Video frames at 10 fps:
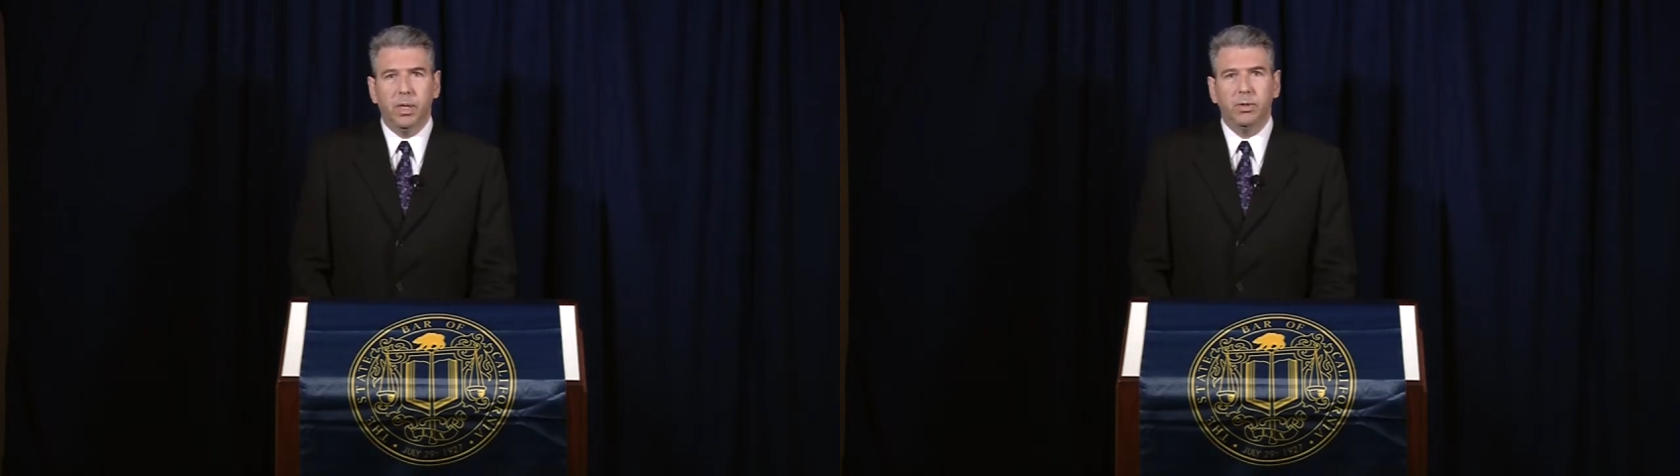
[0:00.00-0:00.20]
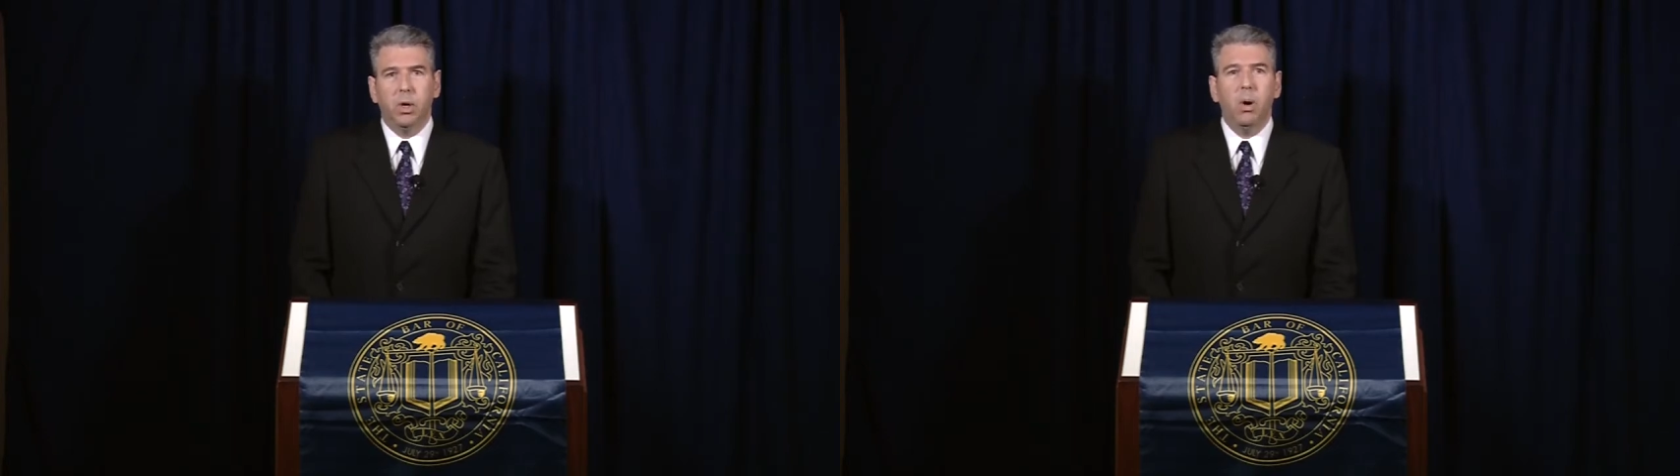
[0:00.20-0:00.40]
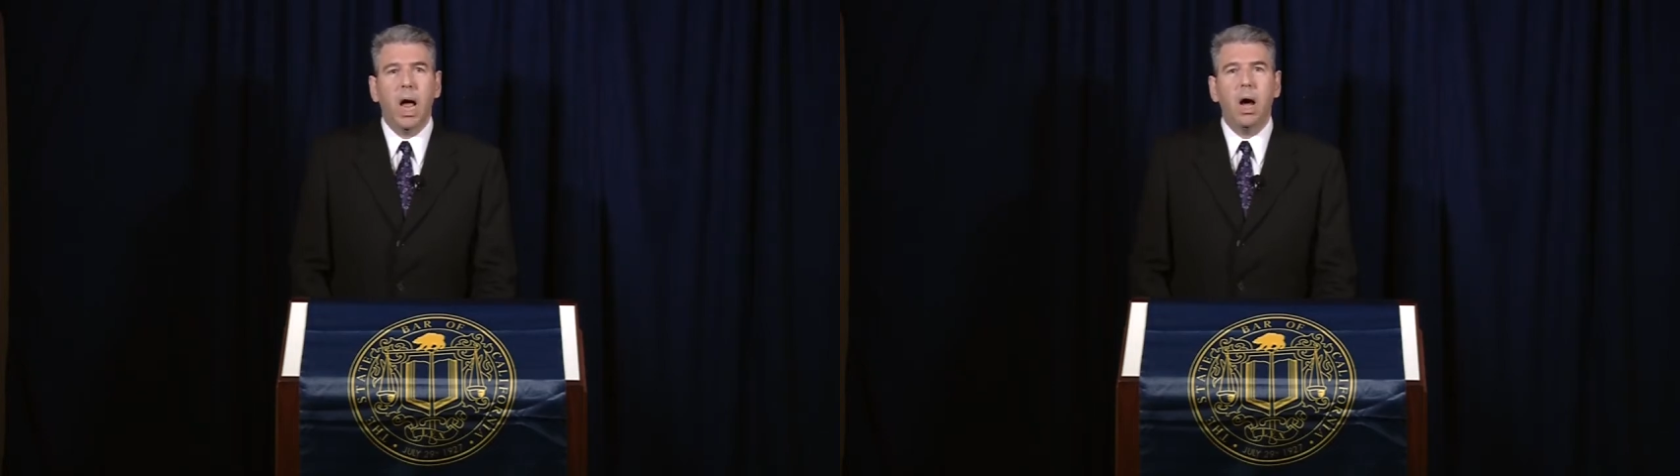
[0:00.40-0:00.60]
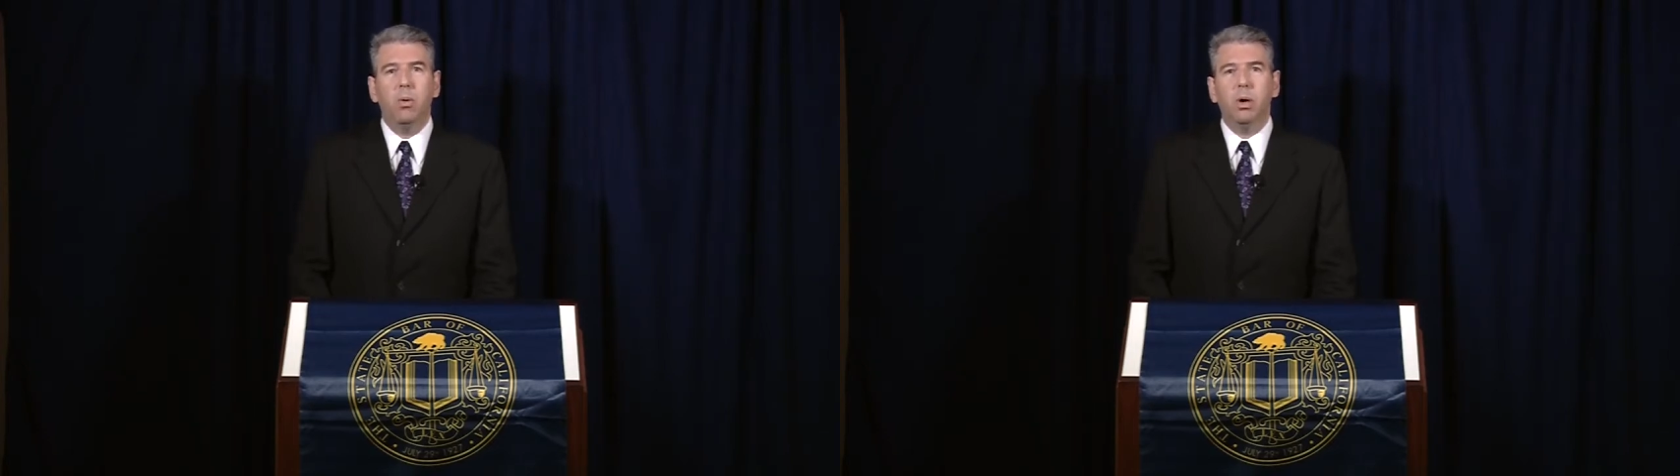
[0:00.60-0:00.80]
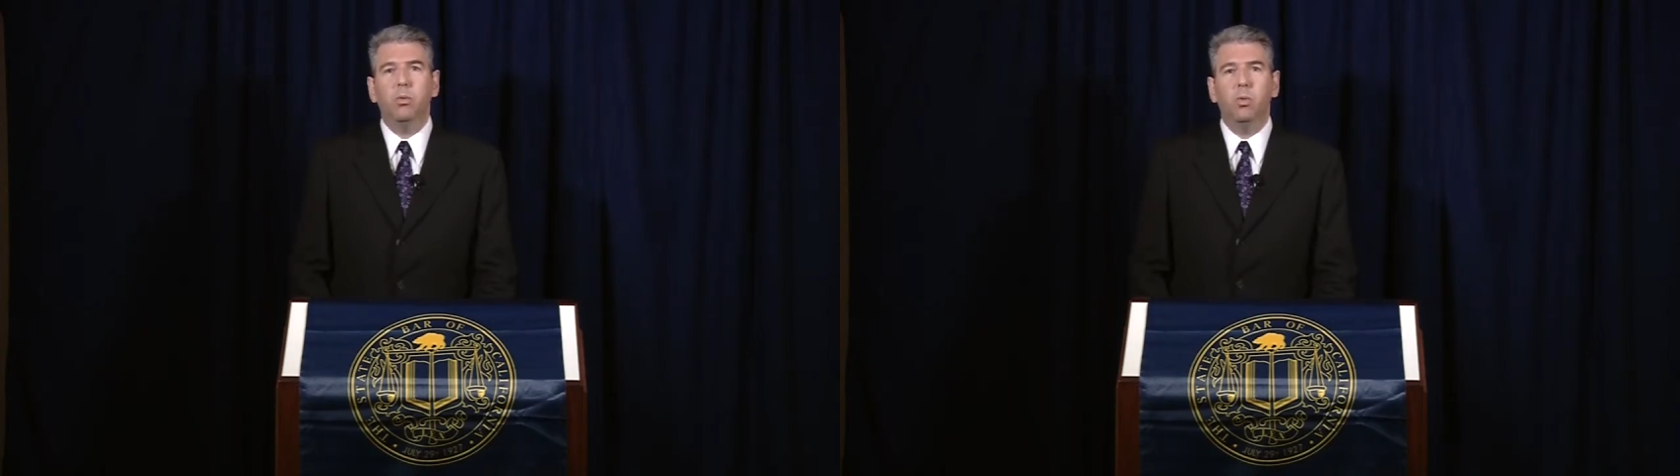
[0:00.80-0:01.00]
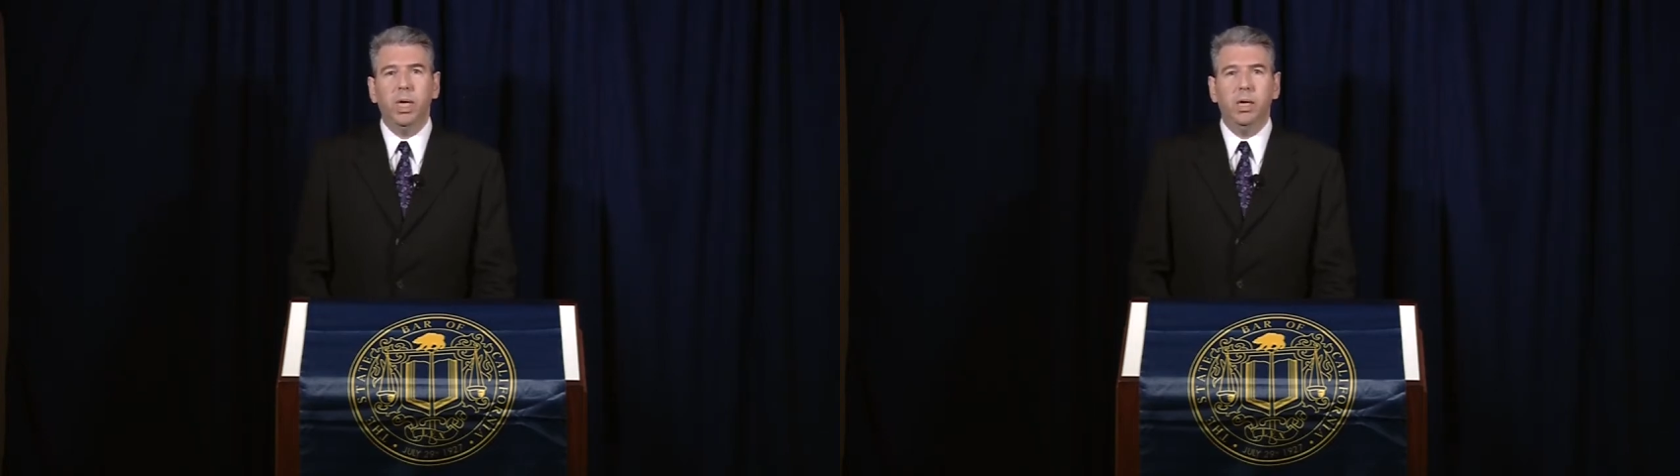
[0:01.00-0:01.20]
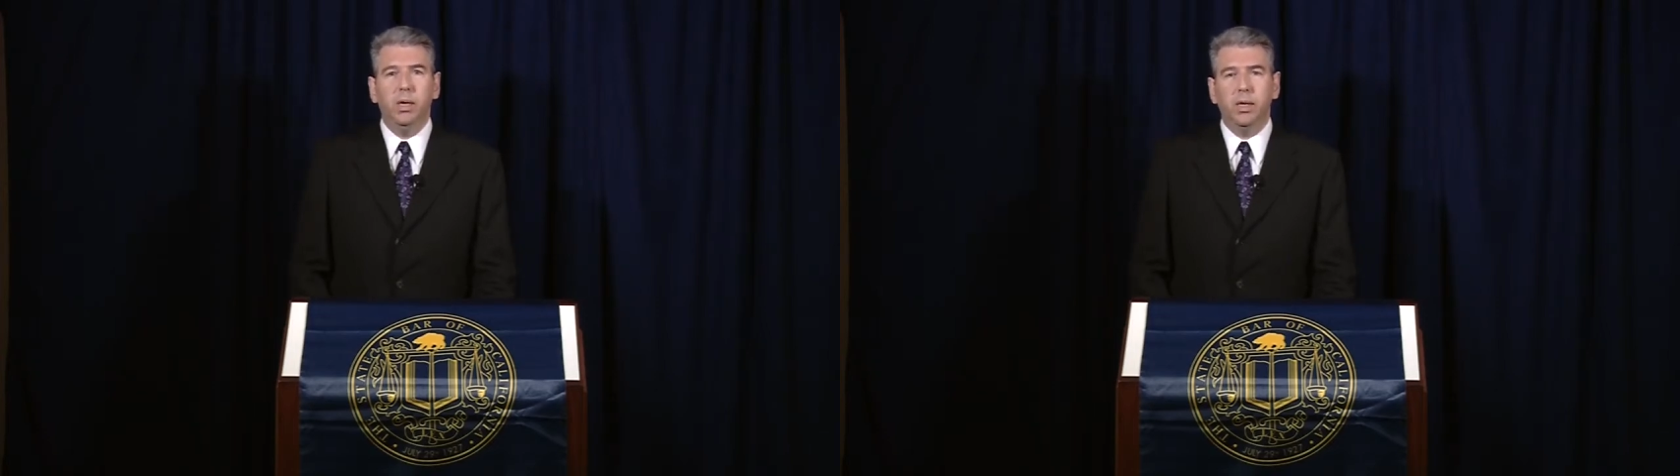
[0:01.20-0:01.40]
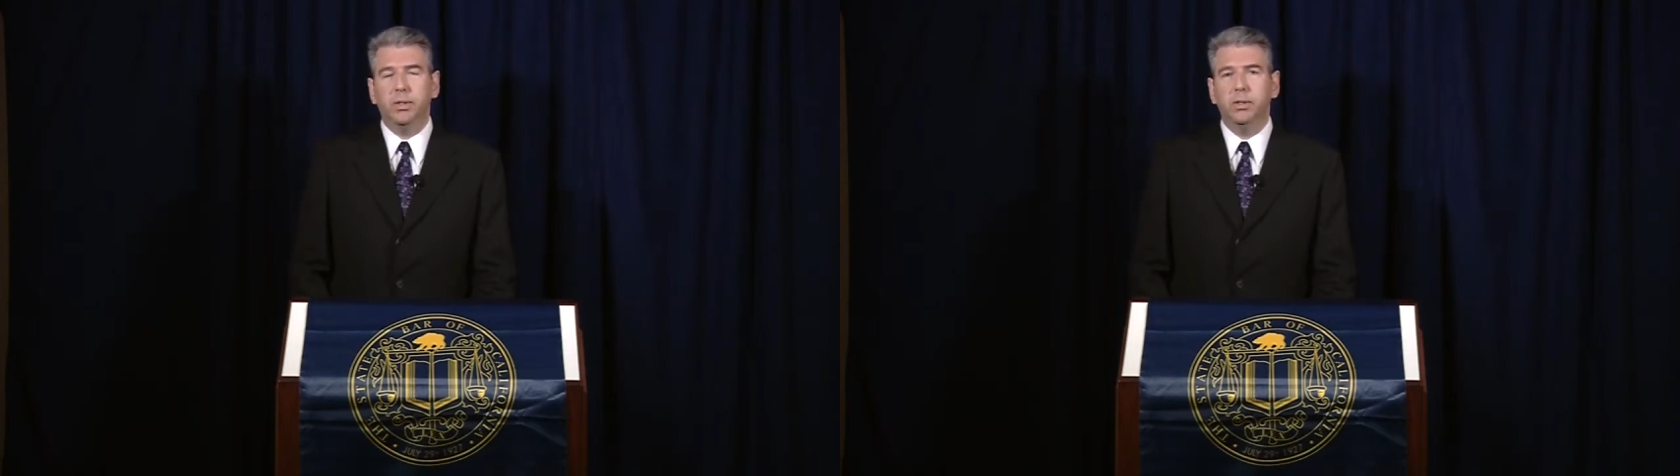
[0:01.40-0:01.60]
So how are
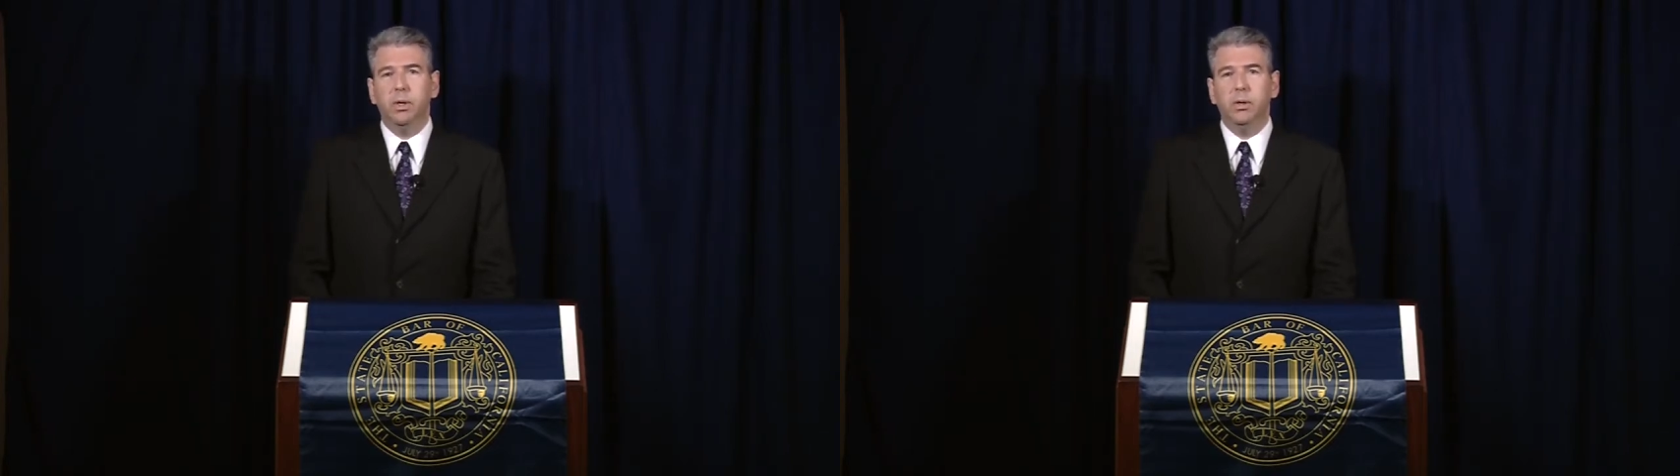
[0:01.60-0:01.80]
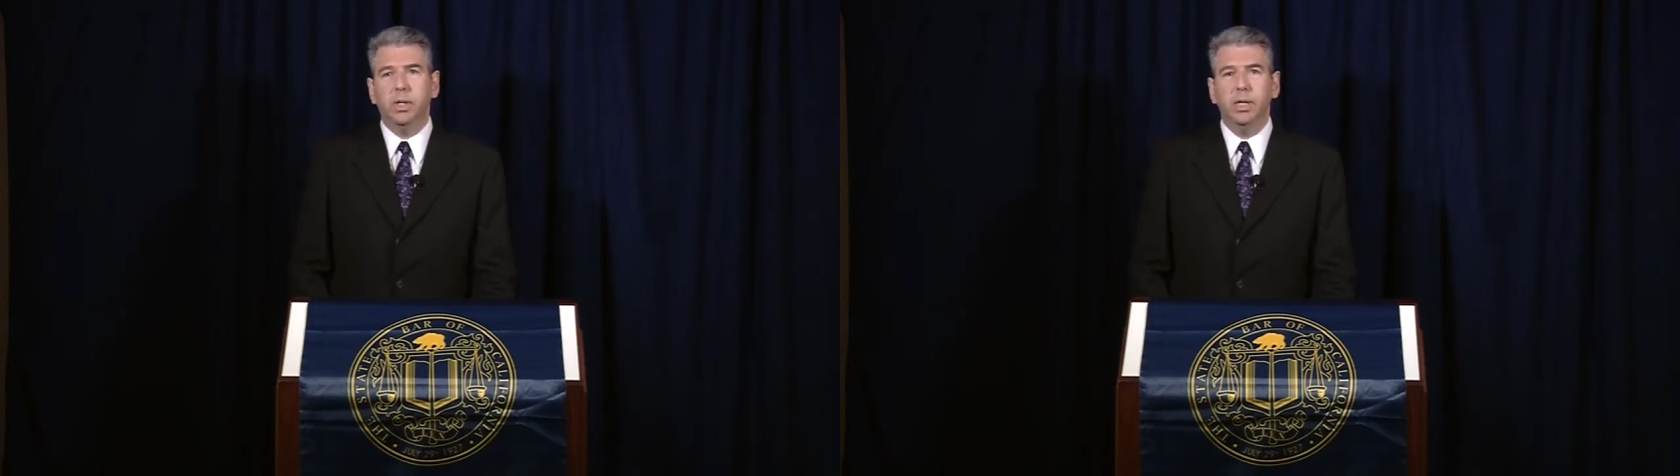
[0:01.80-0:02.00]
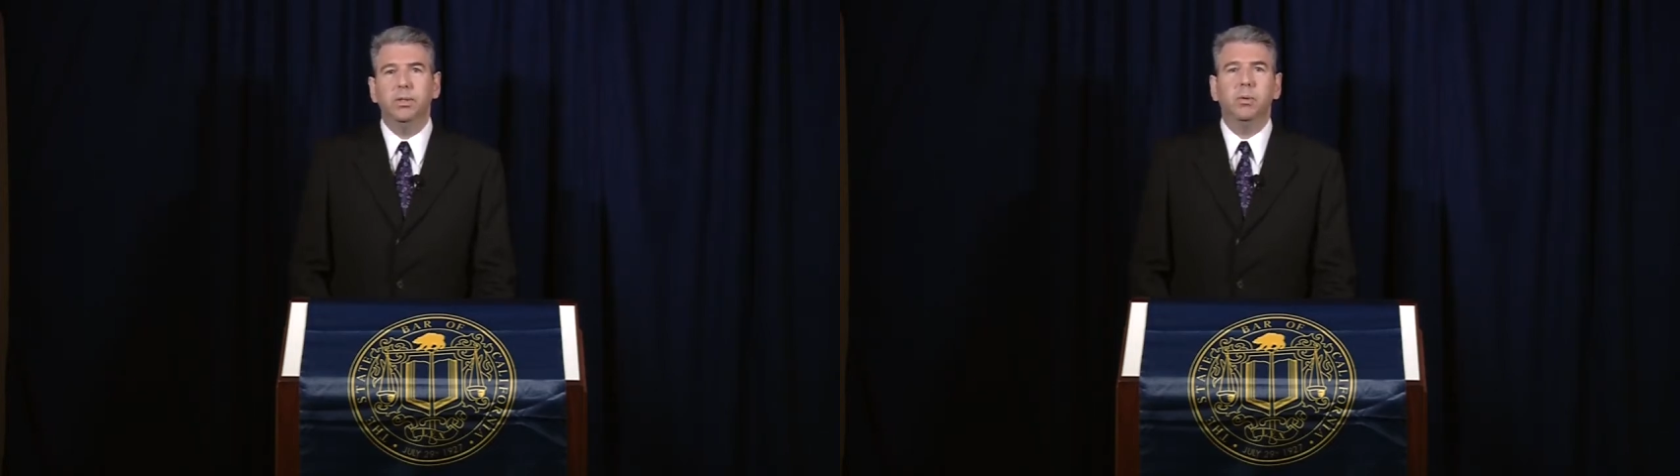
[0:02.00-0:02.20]
we as attorneys